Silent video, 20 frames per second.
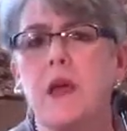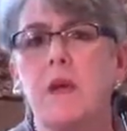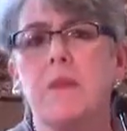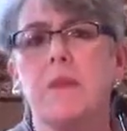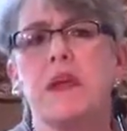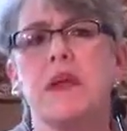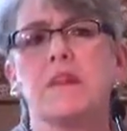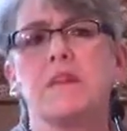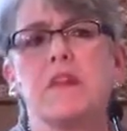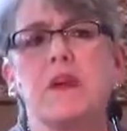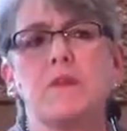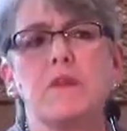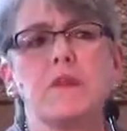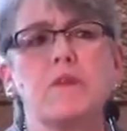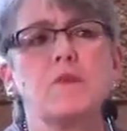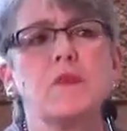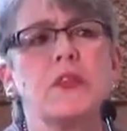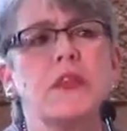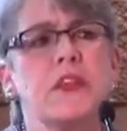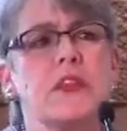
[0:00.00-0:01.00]
because I was
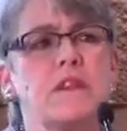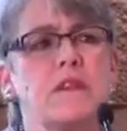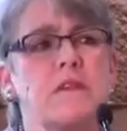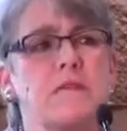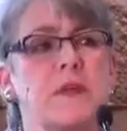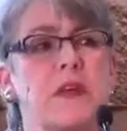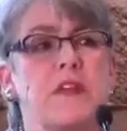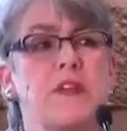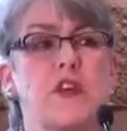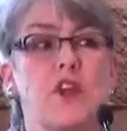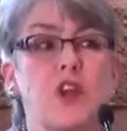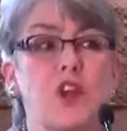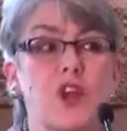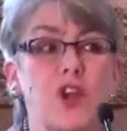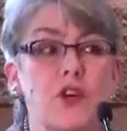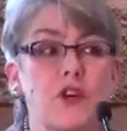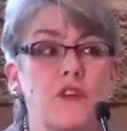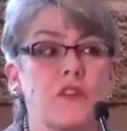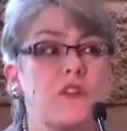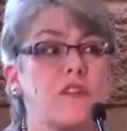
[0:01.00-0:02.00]
willing to be the
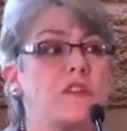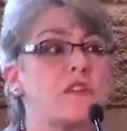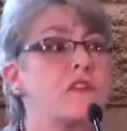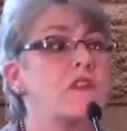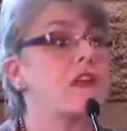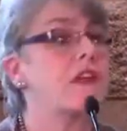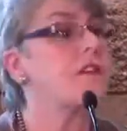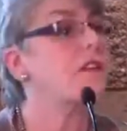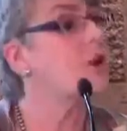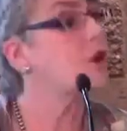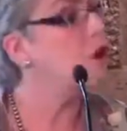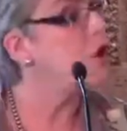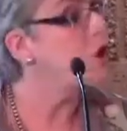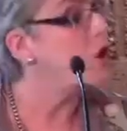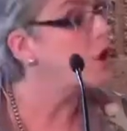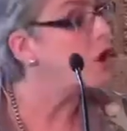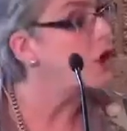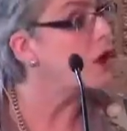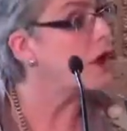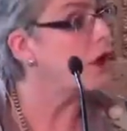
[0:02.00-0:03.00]
nurse and the
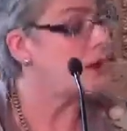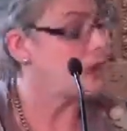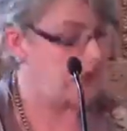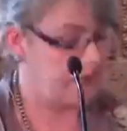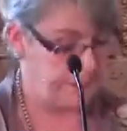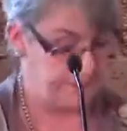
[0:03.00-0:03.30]
cook.